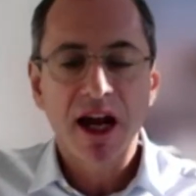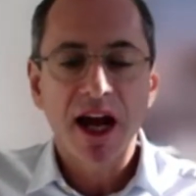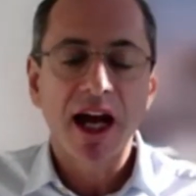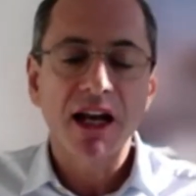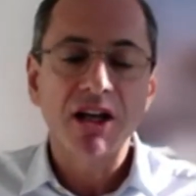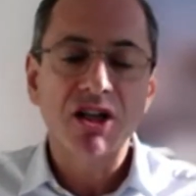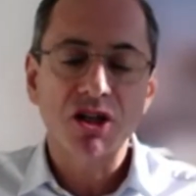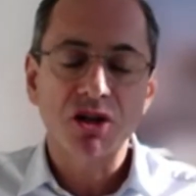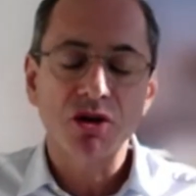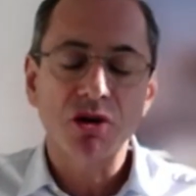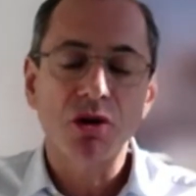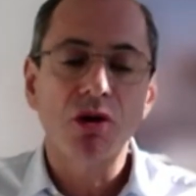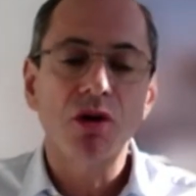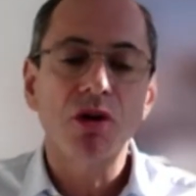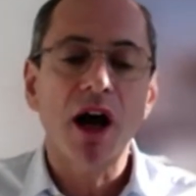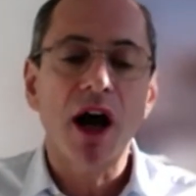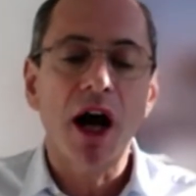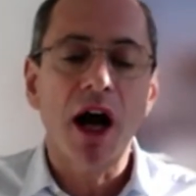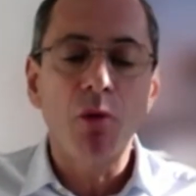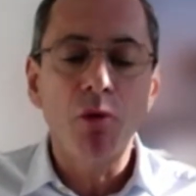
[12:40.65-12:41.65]
And
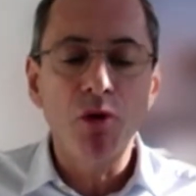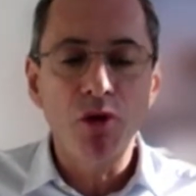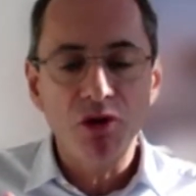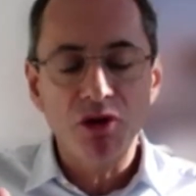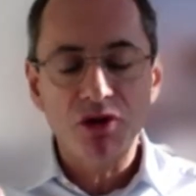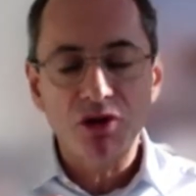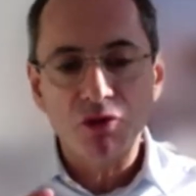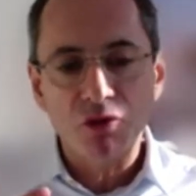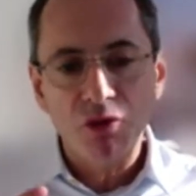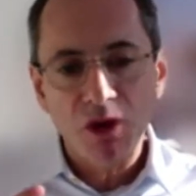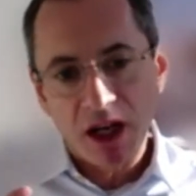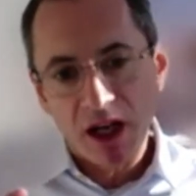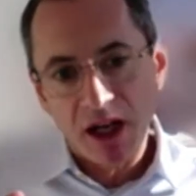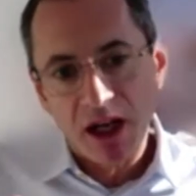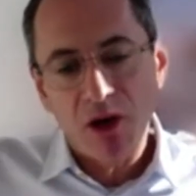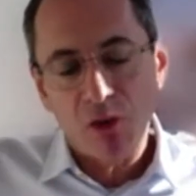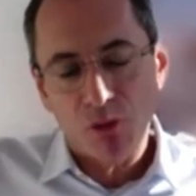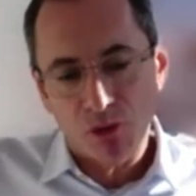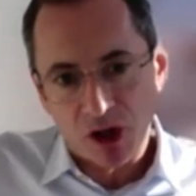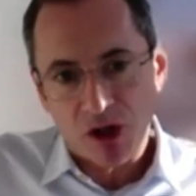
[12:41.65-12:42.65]
so I would
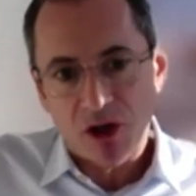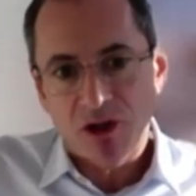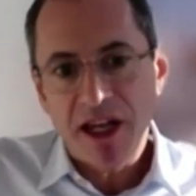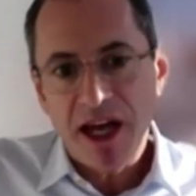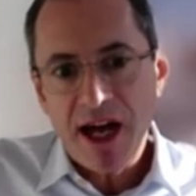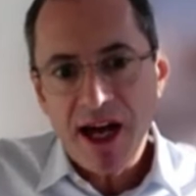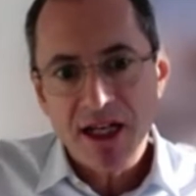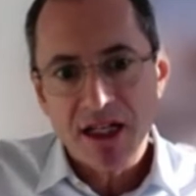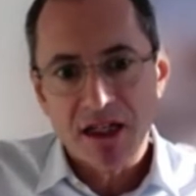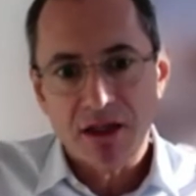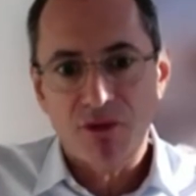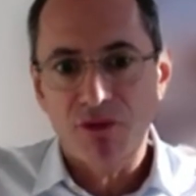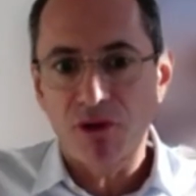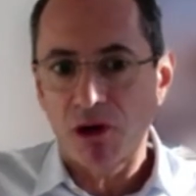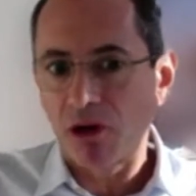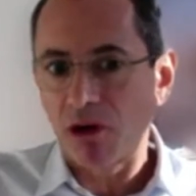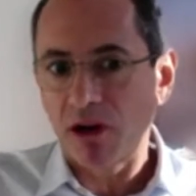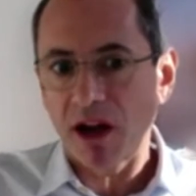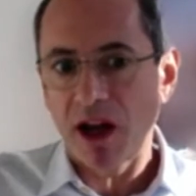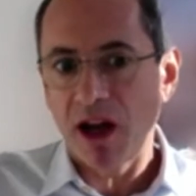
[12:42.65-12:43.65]
really recognize
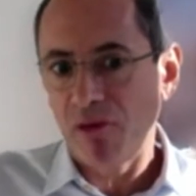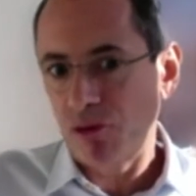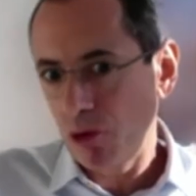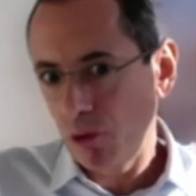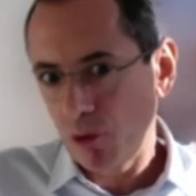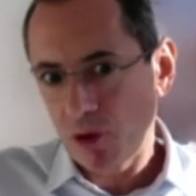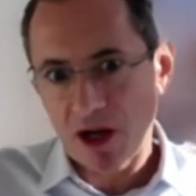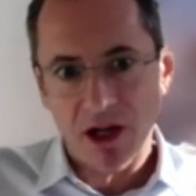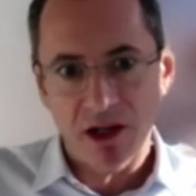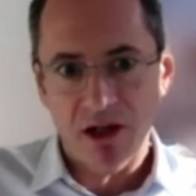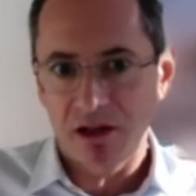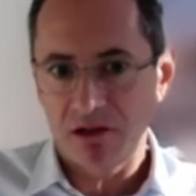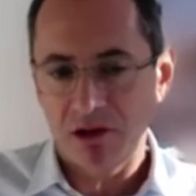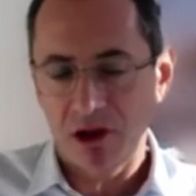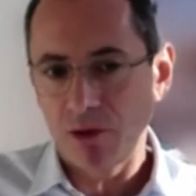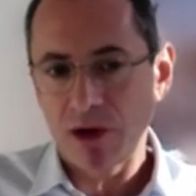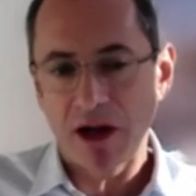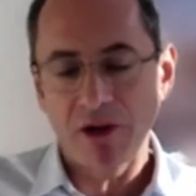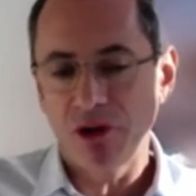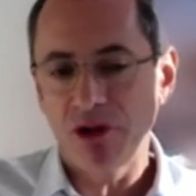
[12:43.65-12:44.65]
for everyone
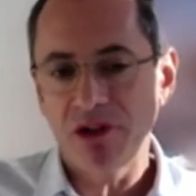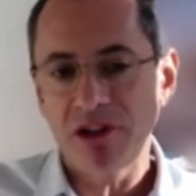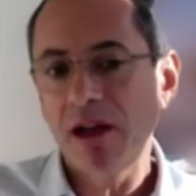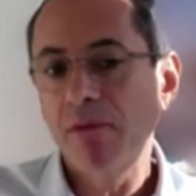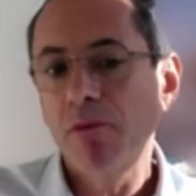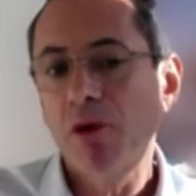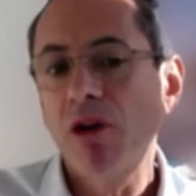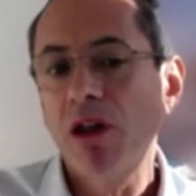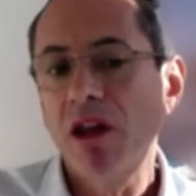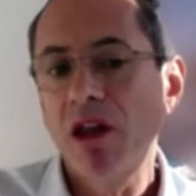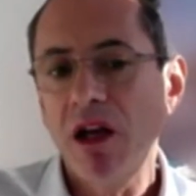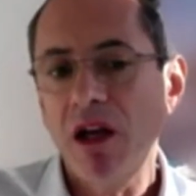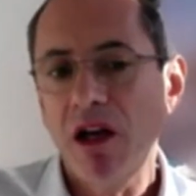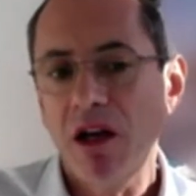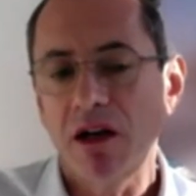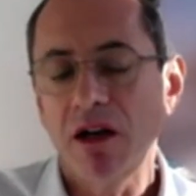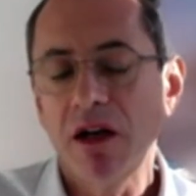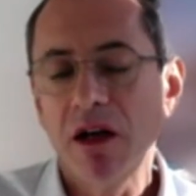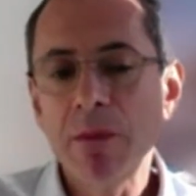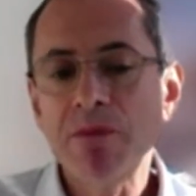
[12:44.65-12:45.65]
around the table
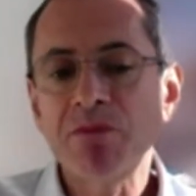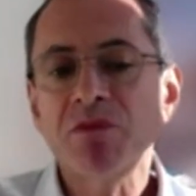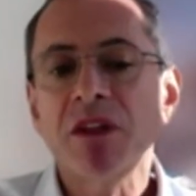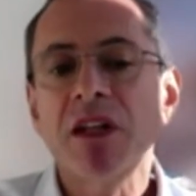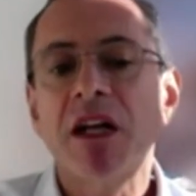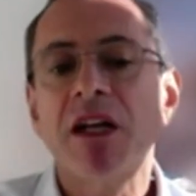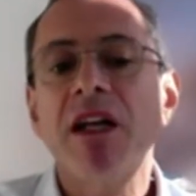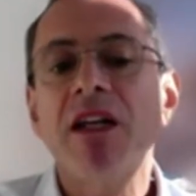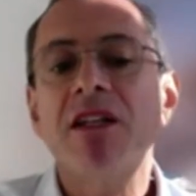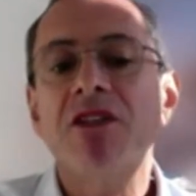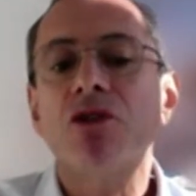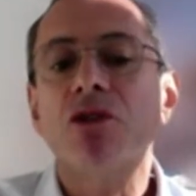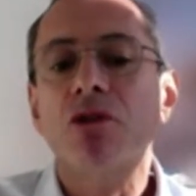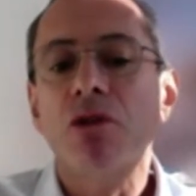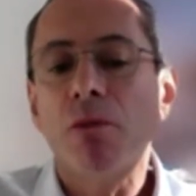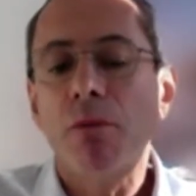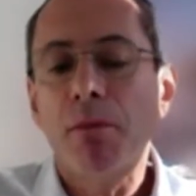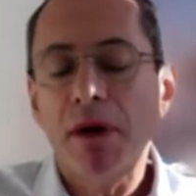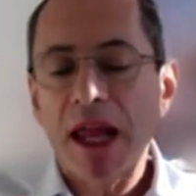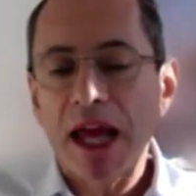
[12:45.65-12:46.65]
here that it is a
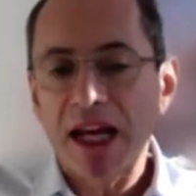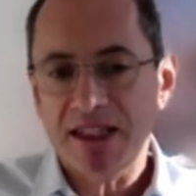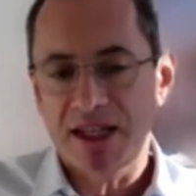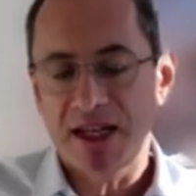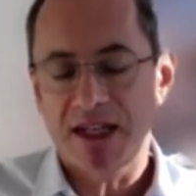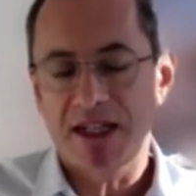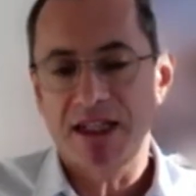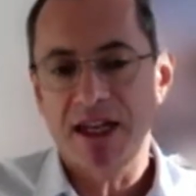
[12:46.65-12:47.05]
complex